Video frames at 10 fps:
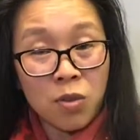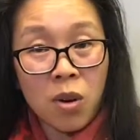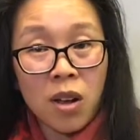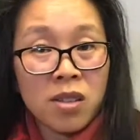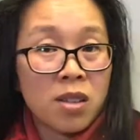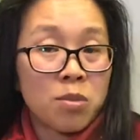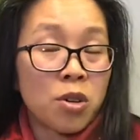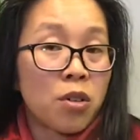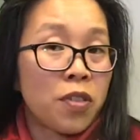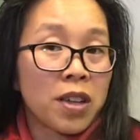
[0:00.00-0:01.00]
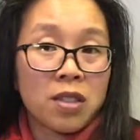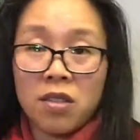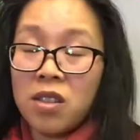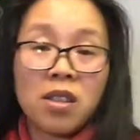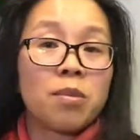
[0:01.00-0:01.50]
Why is it more effective
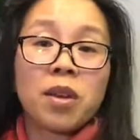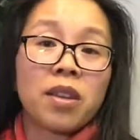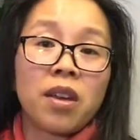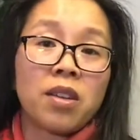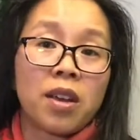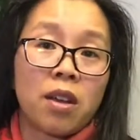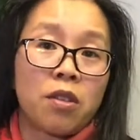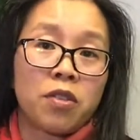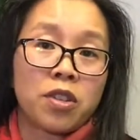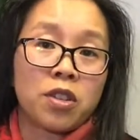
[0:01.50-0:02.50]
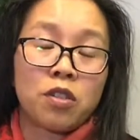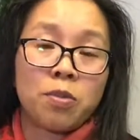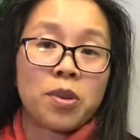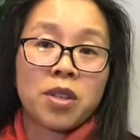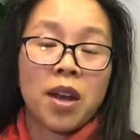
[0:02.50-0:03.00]
than something that you get off the shelf?
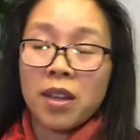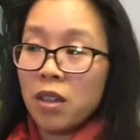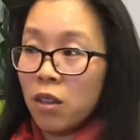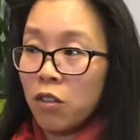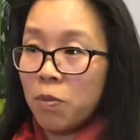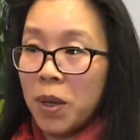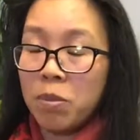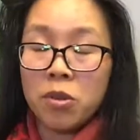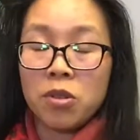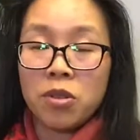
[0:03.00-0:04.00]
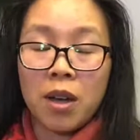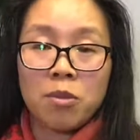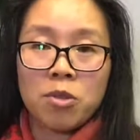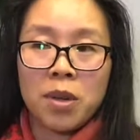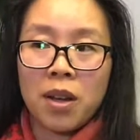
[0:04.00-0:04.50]
Because I get a lot of people who come
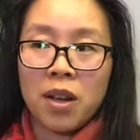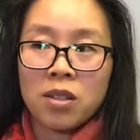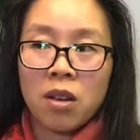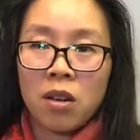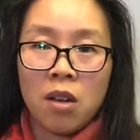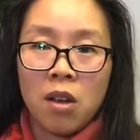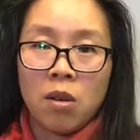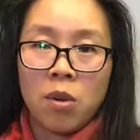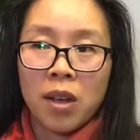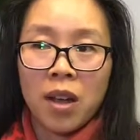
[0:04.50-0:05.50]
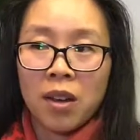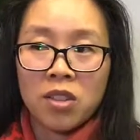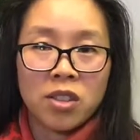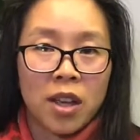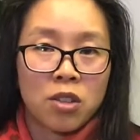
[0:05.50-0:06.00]
to me and ask, oh, why can't I
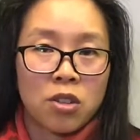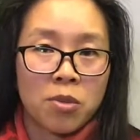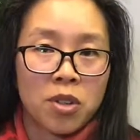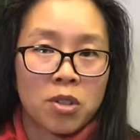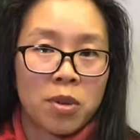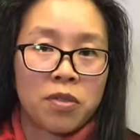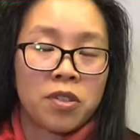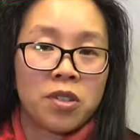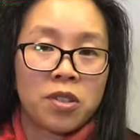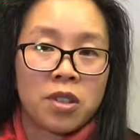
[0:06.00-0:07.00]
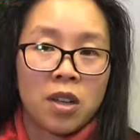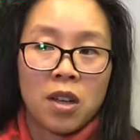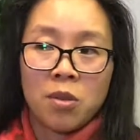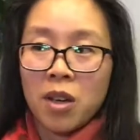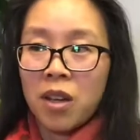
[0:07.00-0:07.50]
just add turmeric to my food?
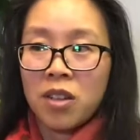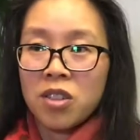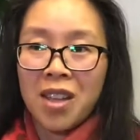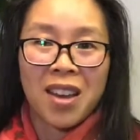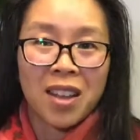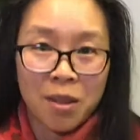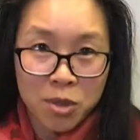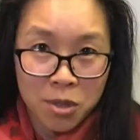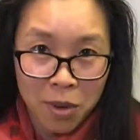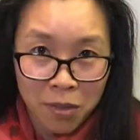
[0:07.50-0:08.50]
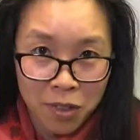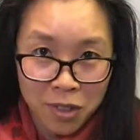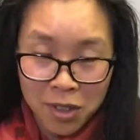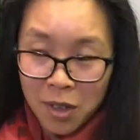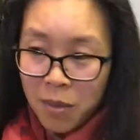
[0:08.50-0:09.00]
Why can't I just add heaps to my food?